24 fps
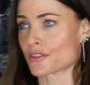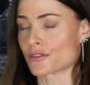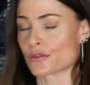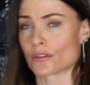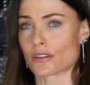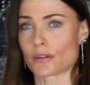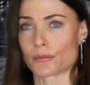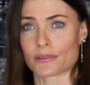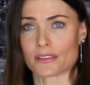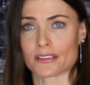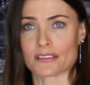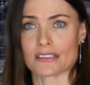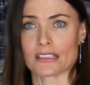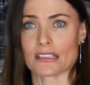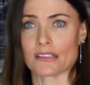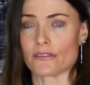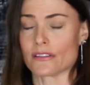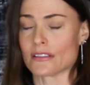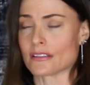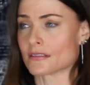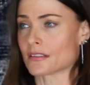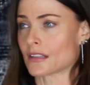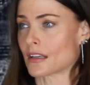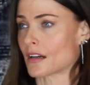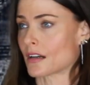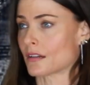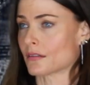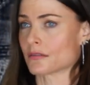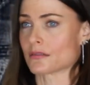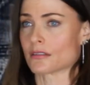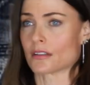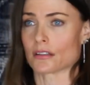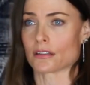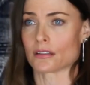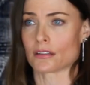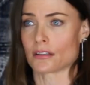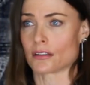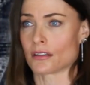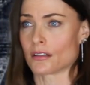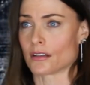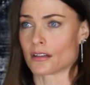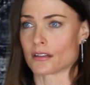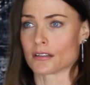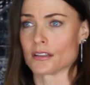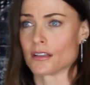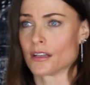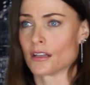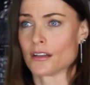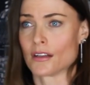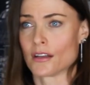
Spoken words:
showed up on a TV set. I was like, ugh.